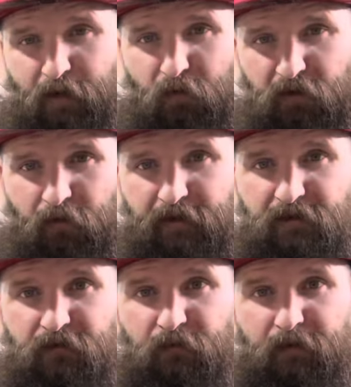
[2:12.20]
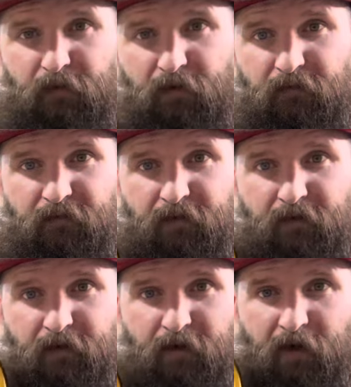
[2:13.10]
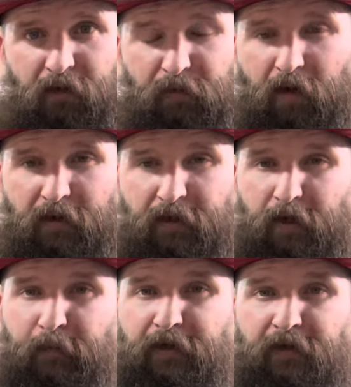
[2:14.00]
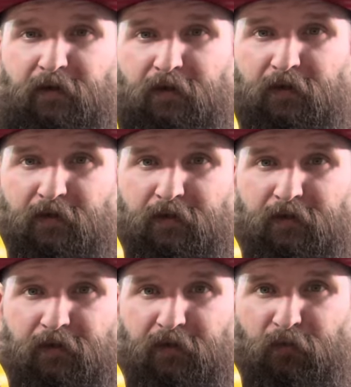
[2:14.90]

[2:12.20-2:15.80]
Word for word: we're going to remove our polycarbonate clear